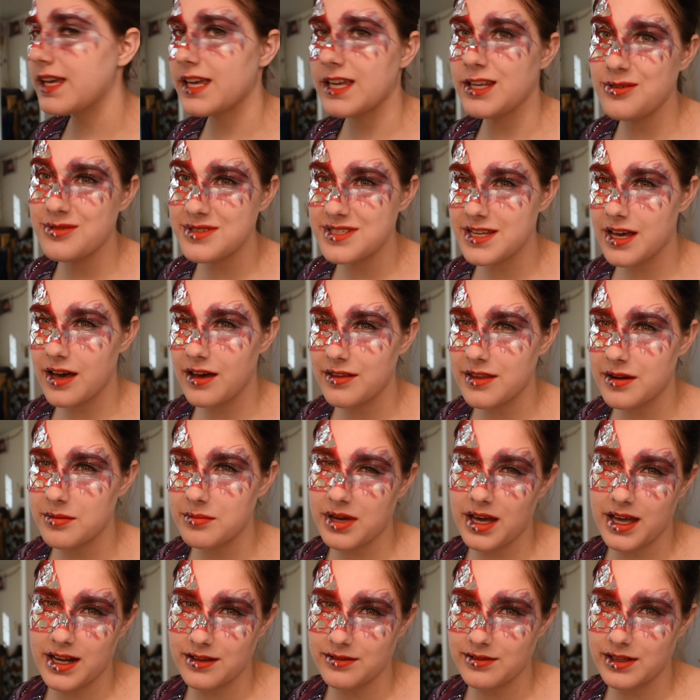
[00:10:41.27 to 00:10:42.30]
Can you tell that I'm
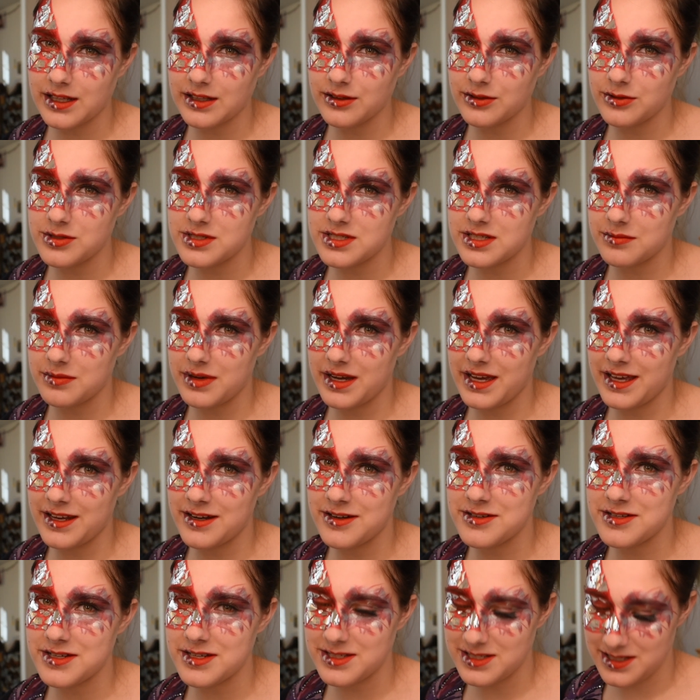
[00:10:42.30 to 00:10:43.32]
kind of like losing my
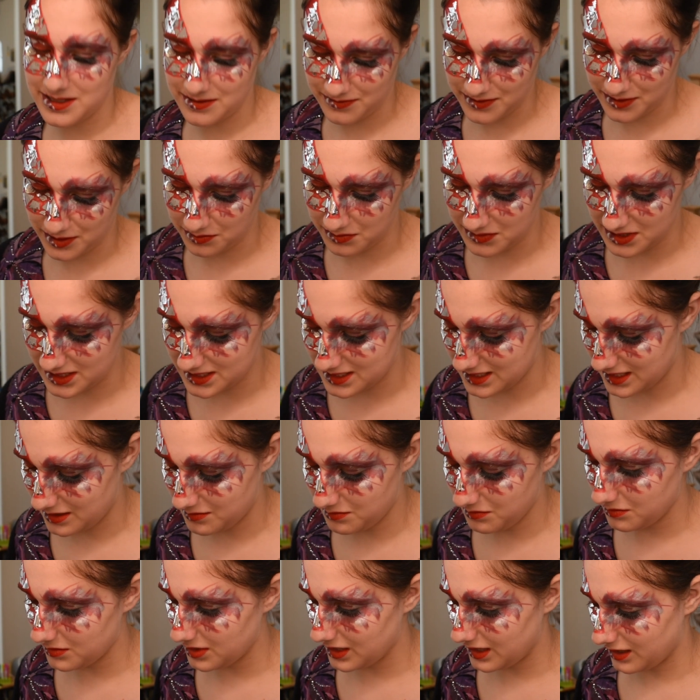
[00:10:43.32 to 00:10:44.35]
energy as I film this?
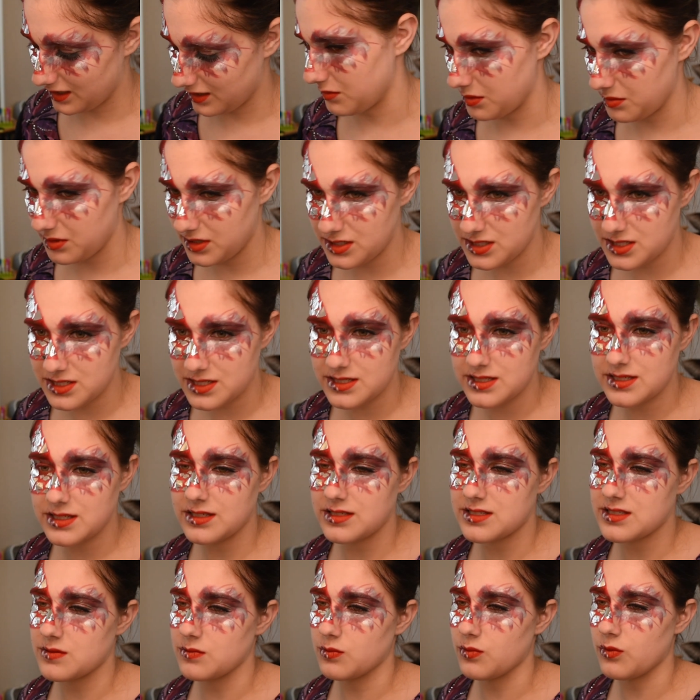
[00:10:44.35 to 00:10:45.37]
I'm like, maybe I just need
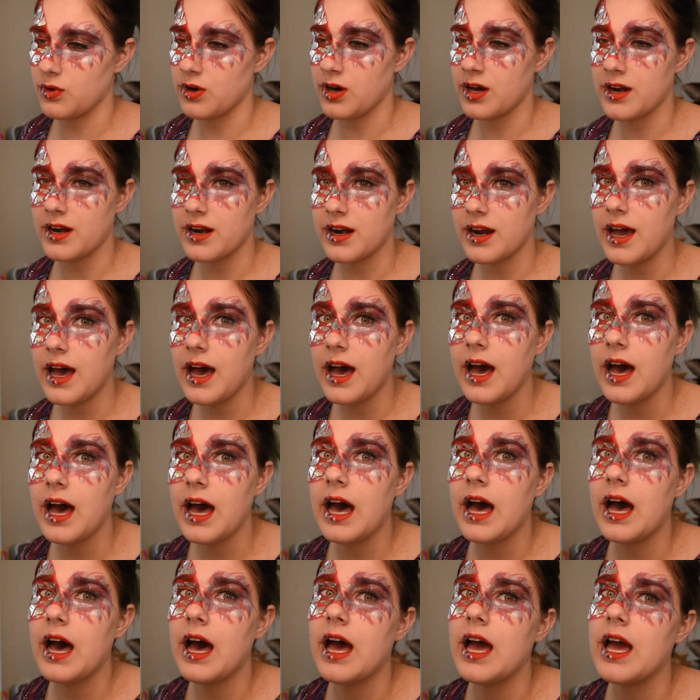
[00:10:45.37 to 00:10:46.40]
some water.
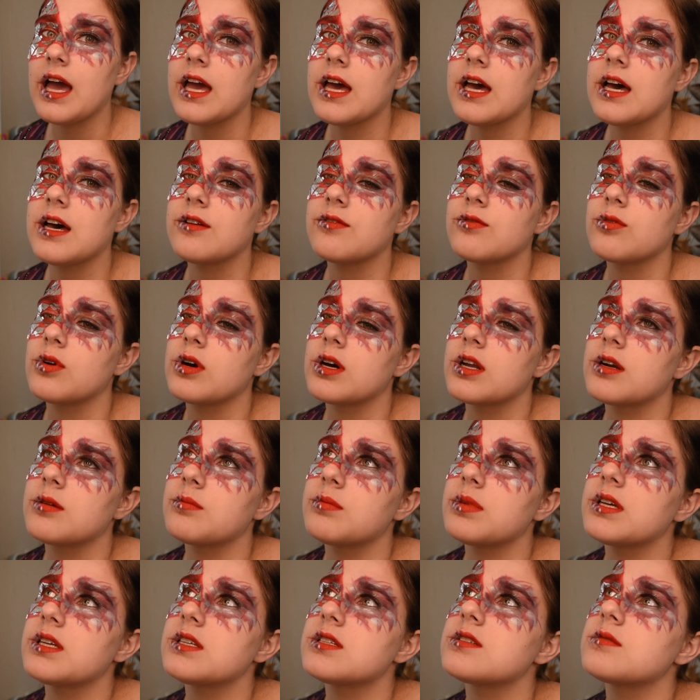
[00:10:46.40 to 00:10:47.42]
I have
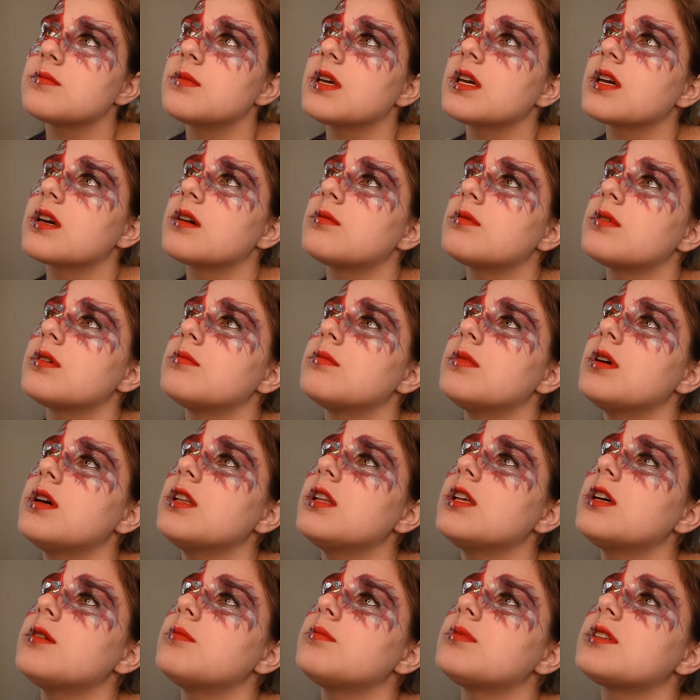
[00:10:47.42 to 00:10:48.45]
water-based makeup on
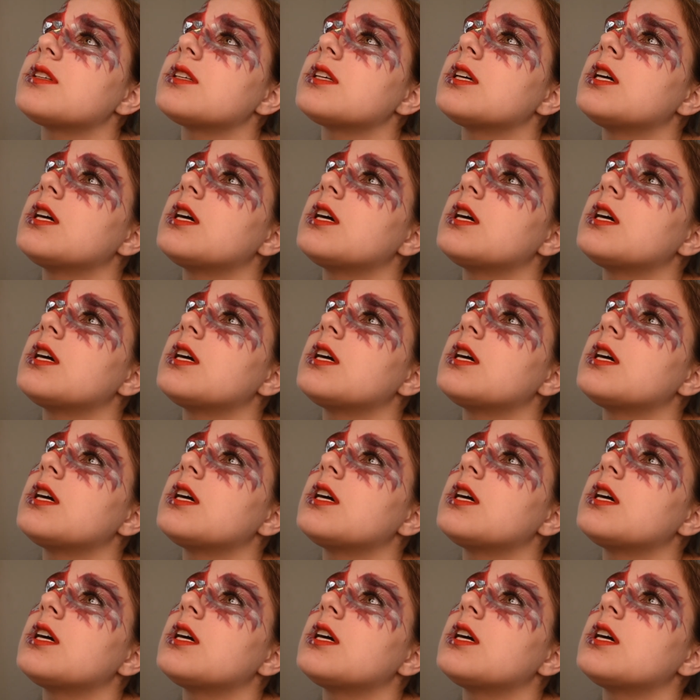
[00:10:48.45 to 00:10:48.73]
my lips.